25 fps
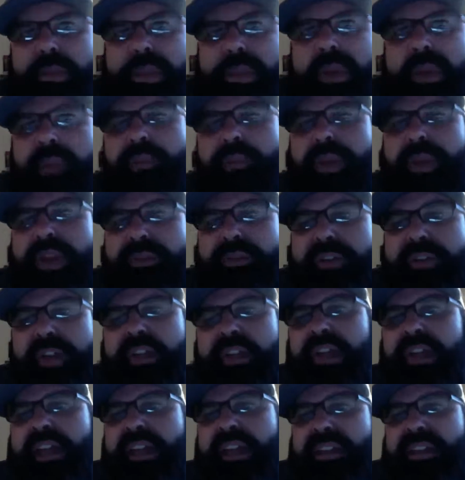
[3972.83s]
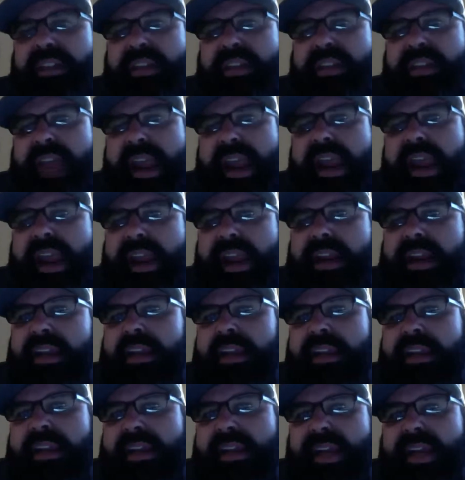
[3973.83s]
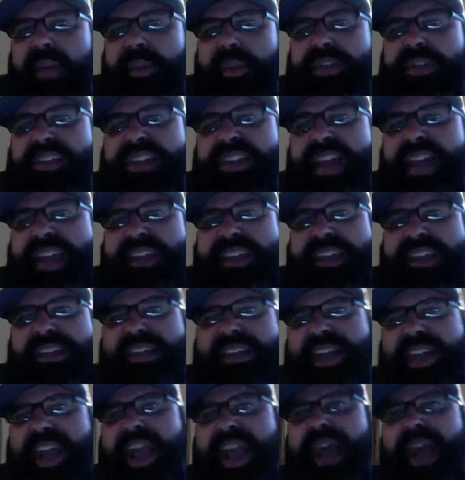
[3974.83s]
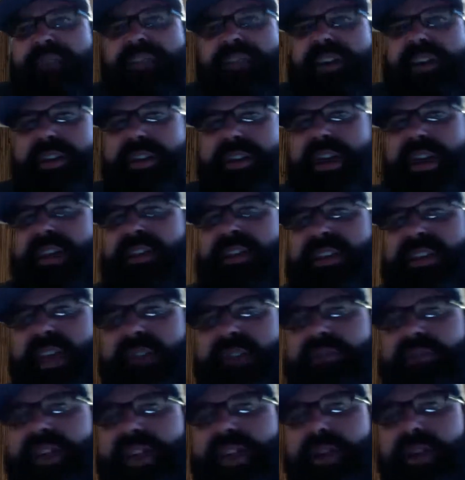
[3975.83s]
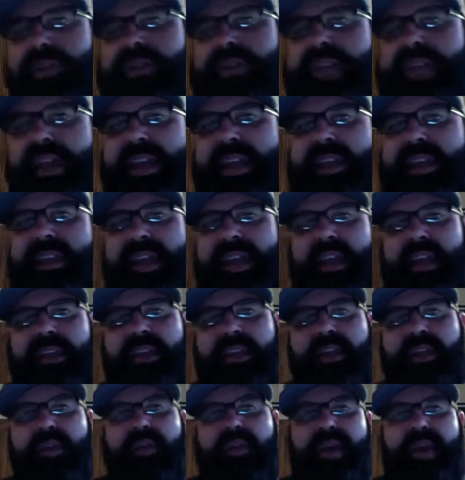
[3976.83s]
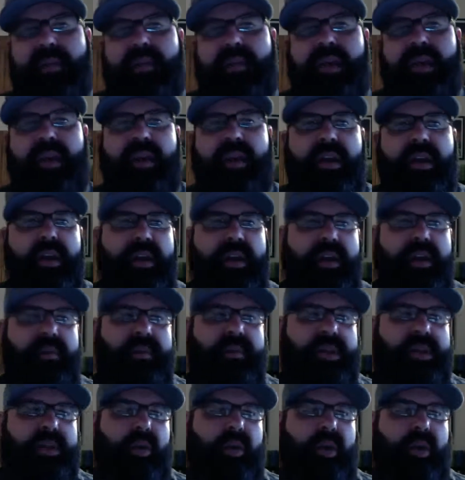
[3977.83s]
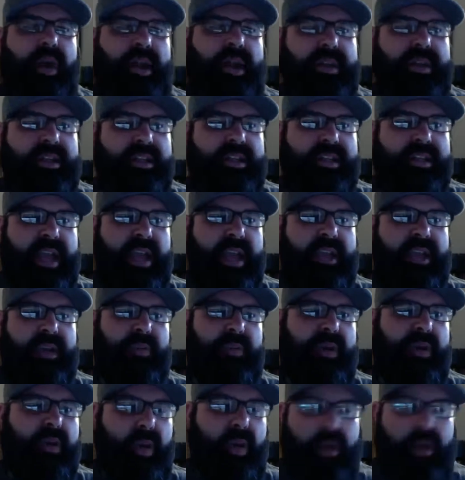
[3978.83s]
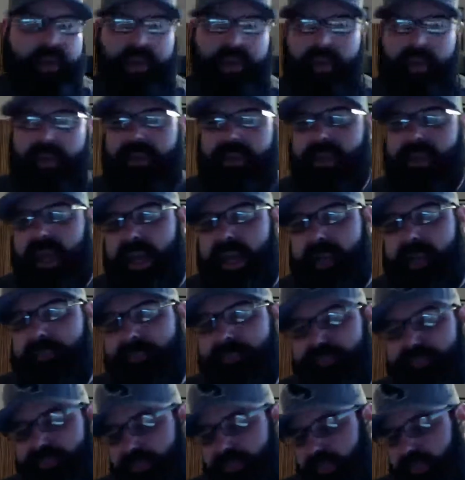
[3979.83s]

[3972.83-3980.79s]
But if you look at the date, it was like the day after Thanksgiving. It was like in the end of November. Me and Jorge decided record 2 at a time,